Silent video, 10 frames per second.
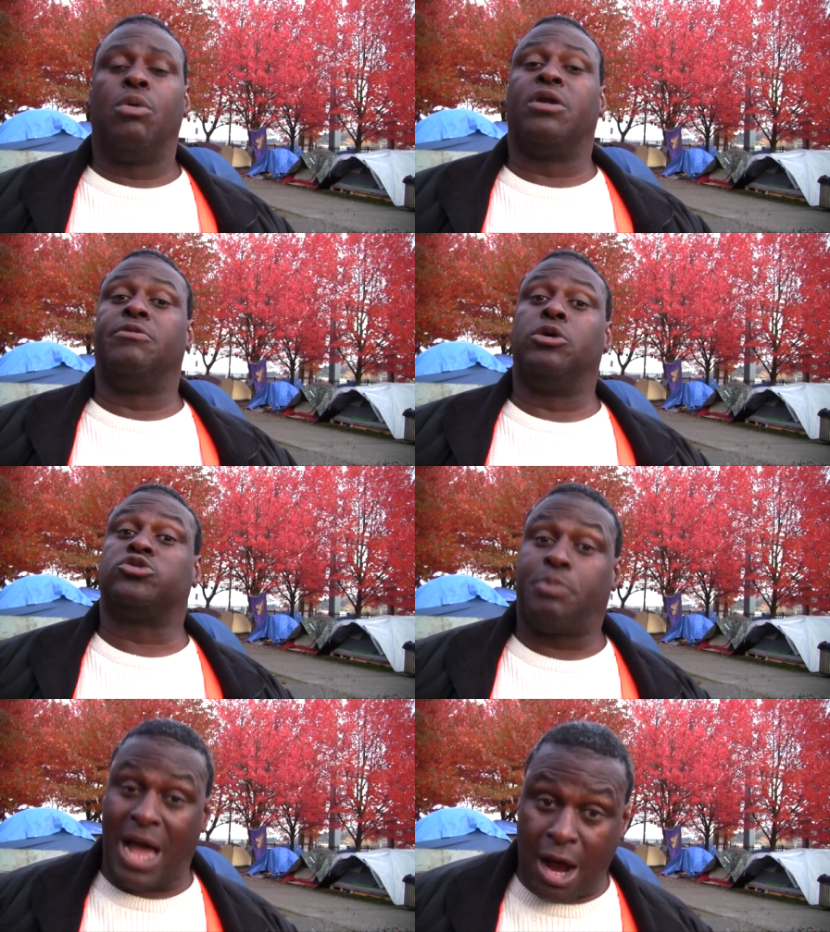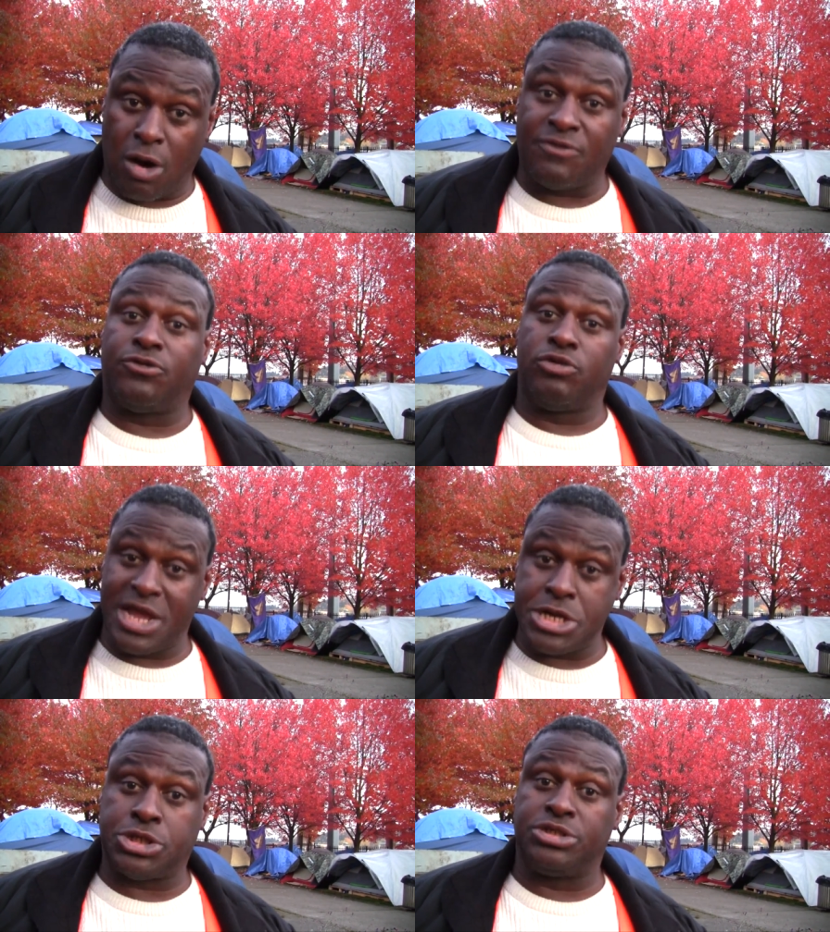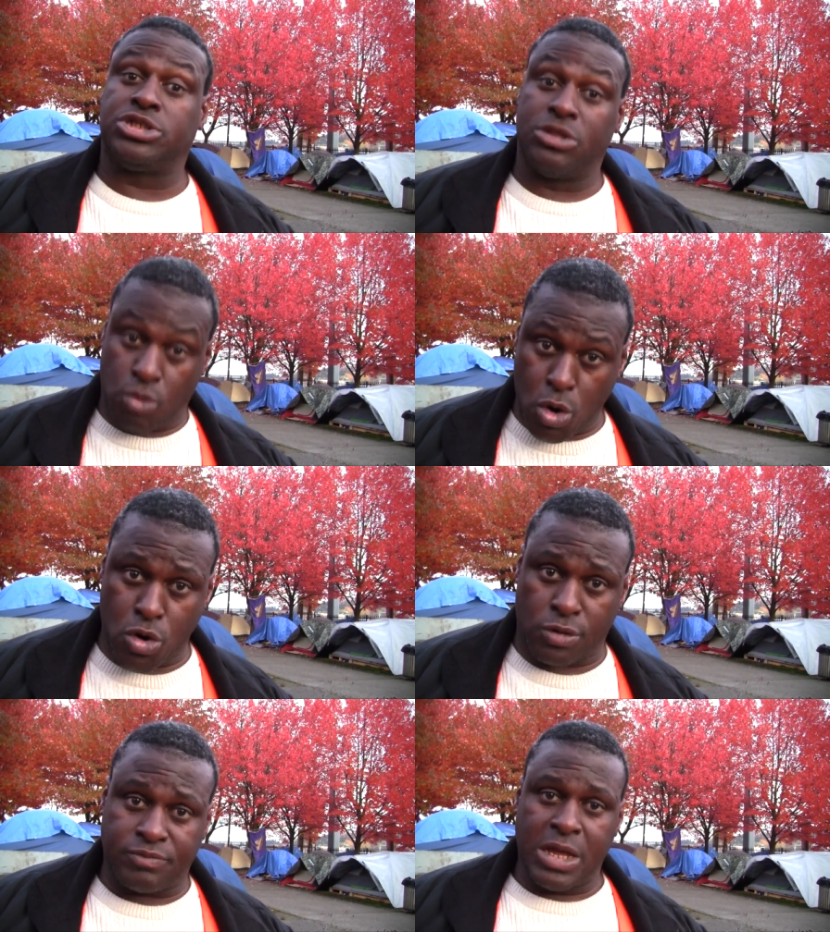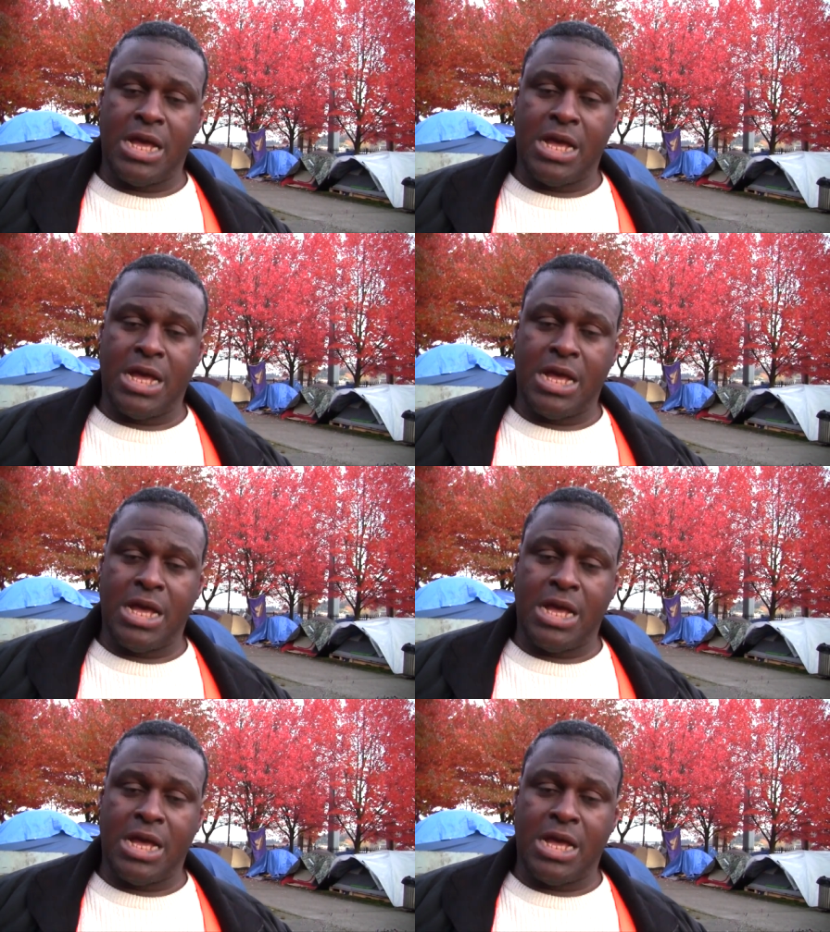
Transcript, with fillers: one of the most powerful nations in the world.